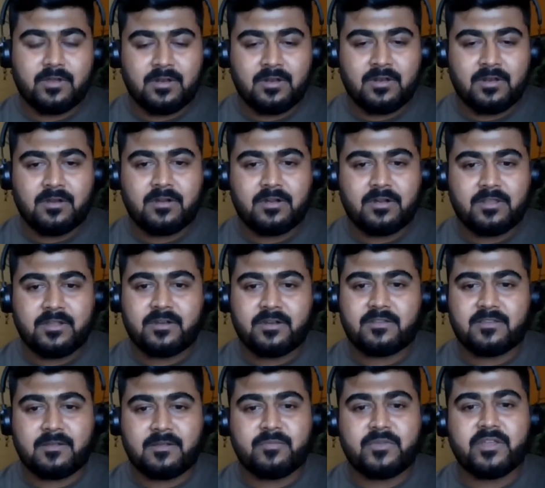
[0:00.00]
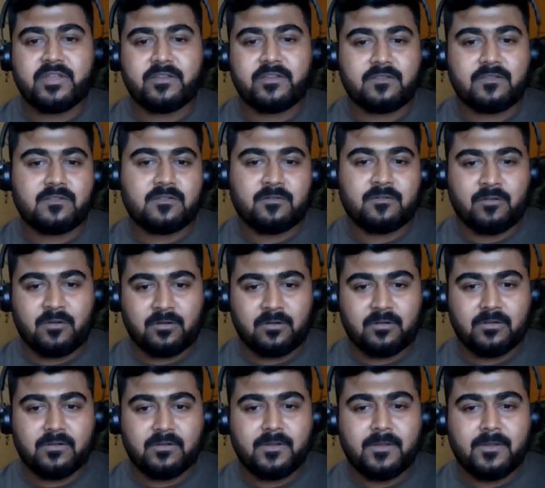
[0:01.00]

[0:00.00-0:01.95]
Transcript: alert that something is wrong